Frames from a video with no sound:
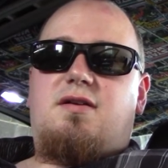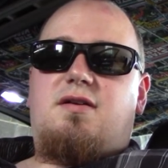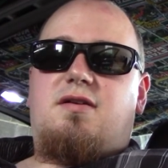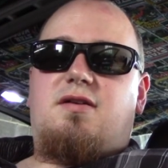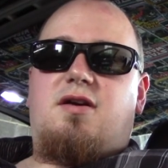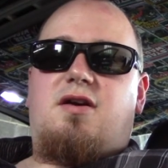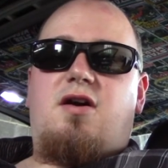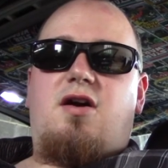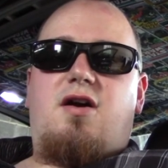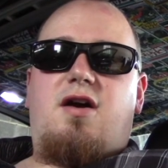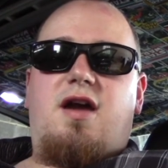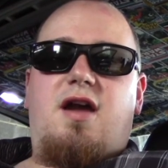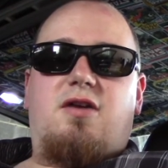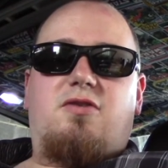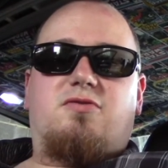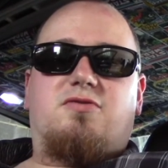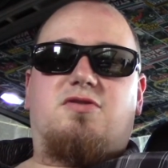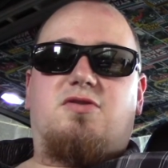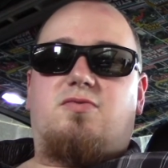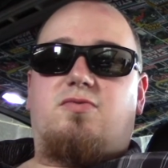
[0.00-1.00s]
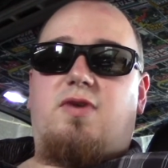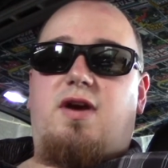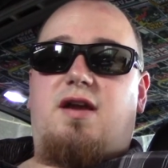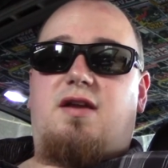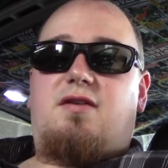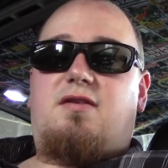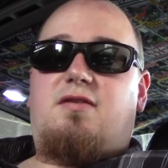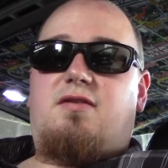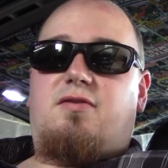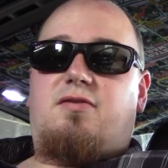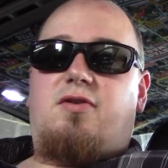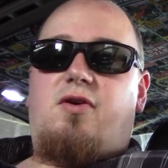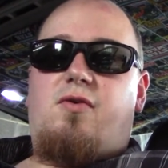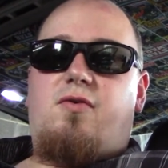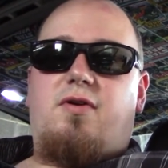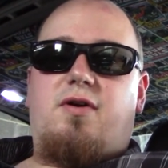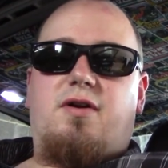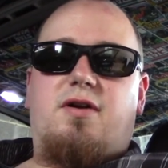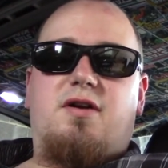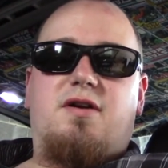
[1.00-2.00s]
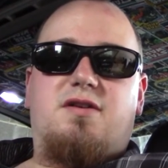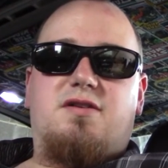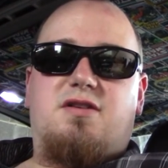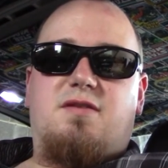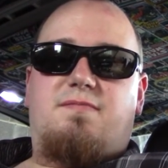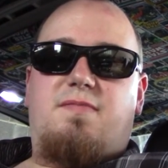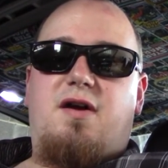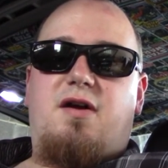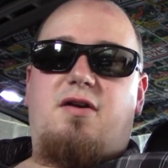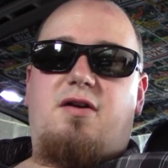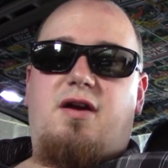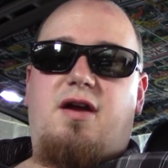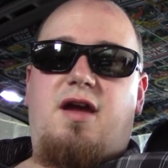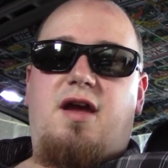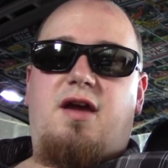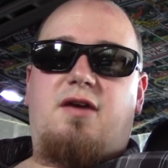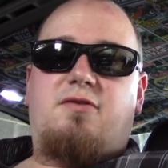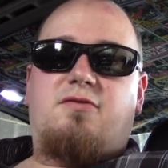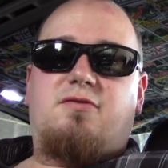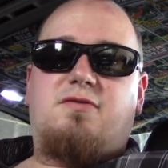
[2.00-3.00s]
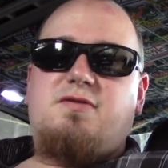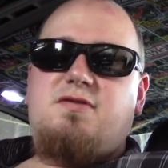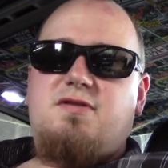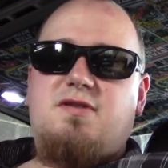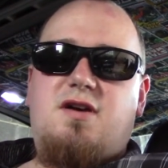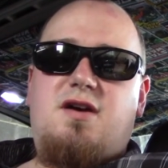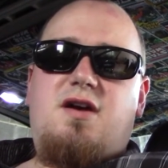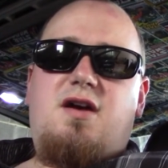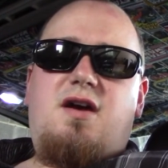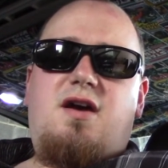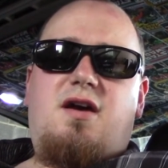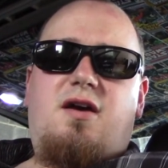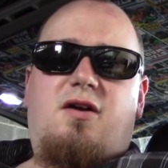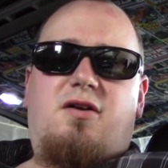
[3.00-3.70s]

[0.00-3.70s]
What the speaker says: The car handles great. The lower it is, the better it handles.